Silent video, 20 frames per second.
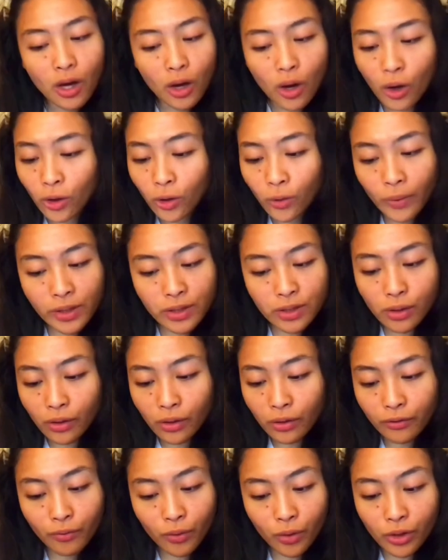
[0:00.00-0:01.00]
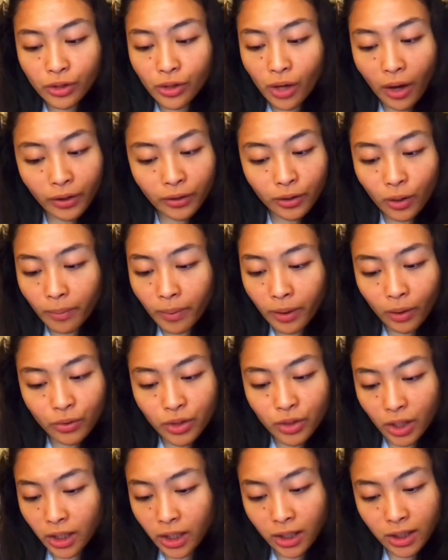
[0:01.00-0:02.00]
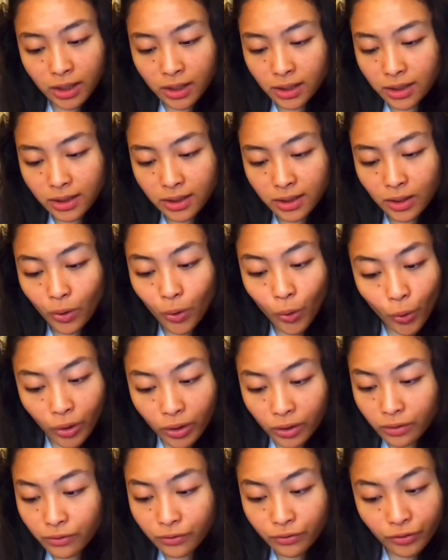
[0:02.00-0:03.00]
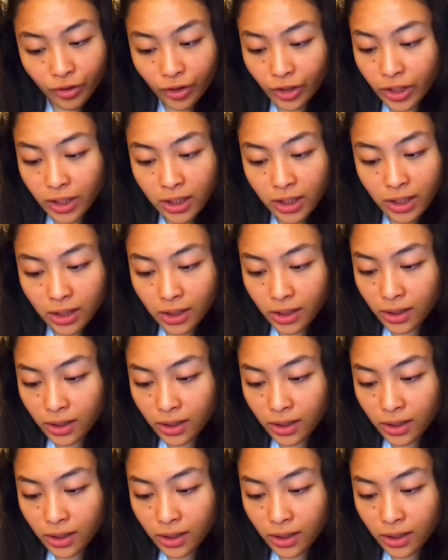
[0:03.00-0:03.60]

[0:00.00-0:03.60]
always look for non-comedogenic, oil-free.